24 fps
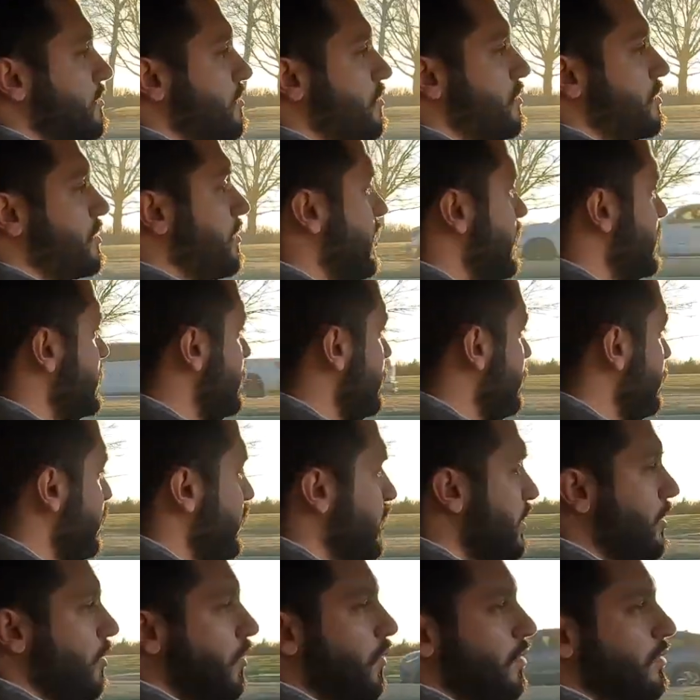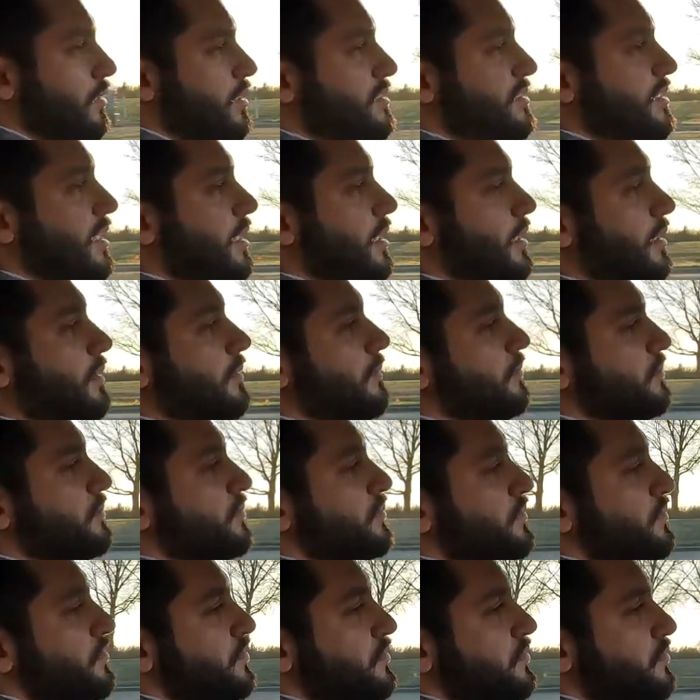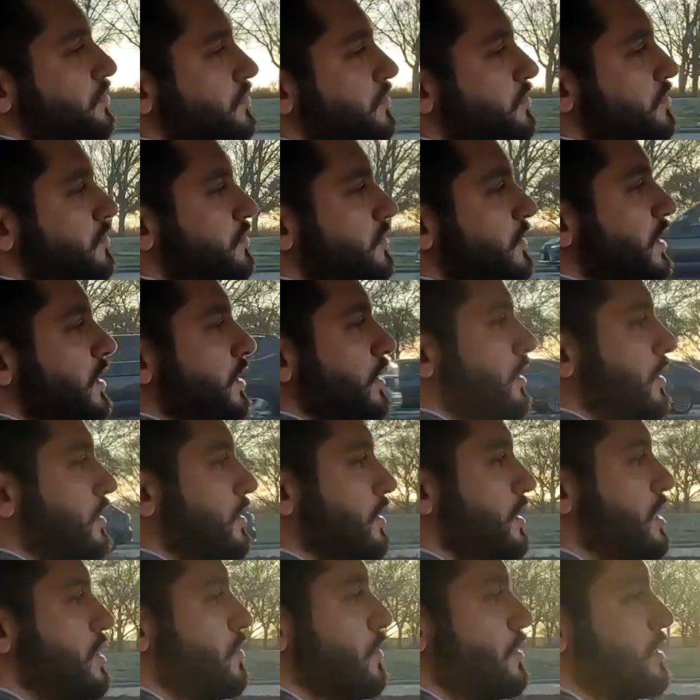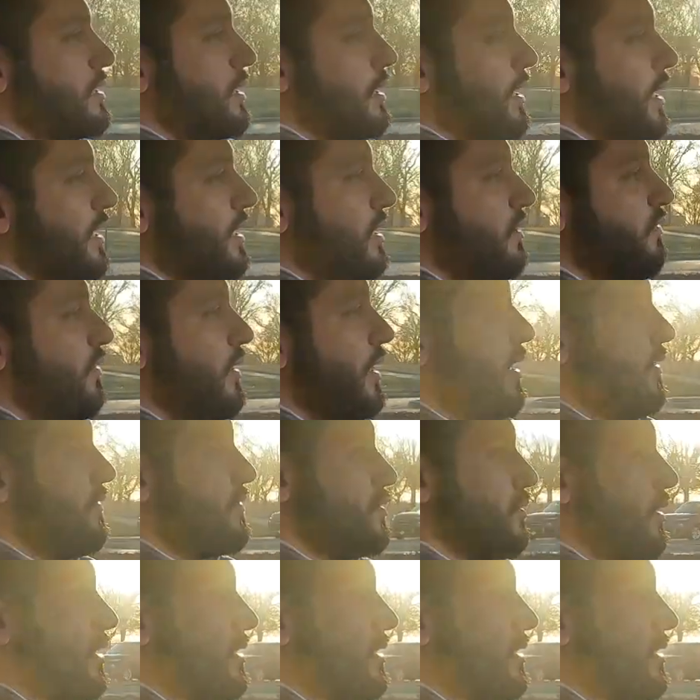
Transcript: So it's a pretty old design. And this one's a 95, so I